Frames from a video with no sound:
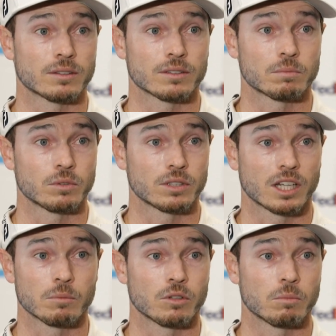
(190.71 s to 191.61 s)
was you
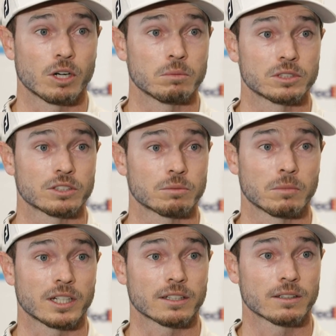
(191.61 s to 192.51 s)
got to move the ball position
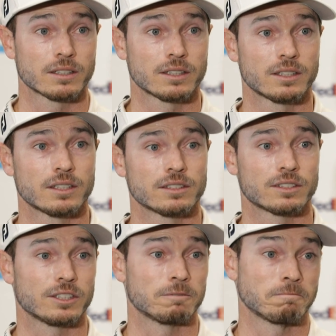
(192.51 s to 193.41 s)
back.
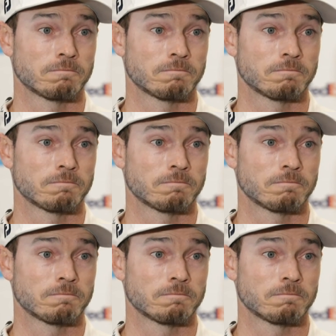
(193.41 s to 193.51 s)
So.